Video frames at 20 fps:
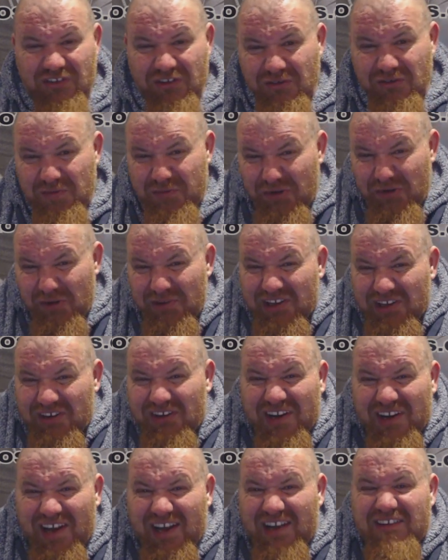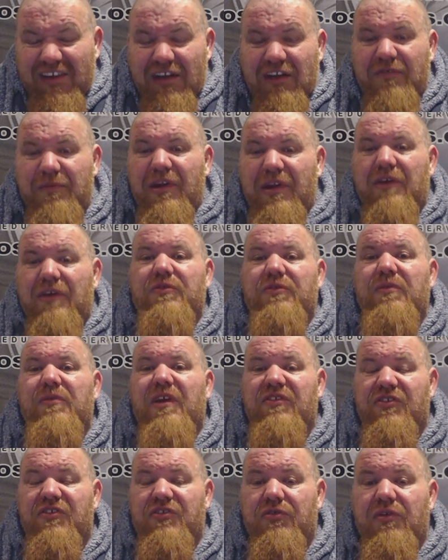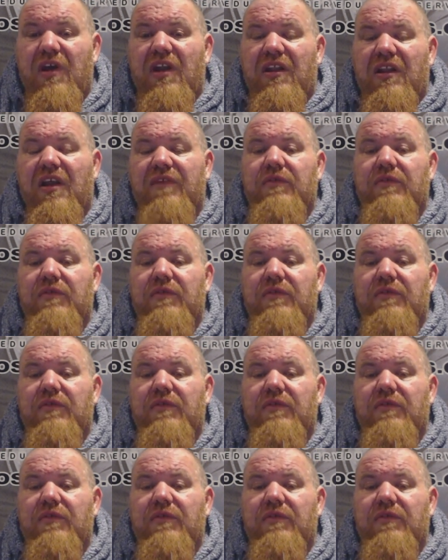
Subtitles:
so we've probably got an idea of being able to measure trend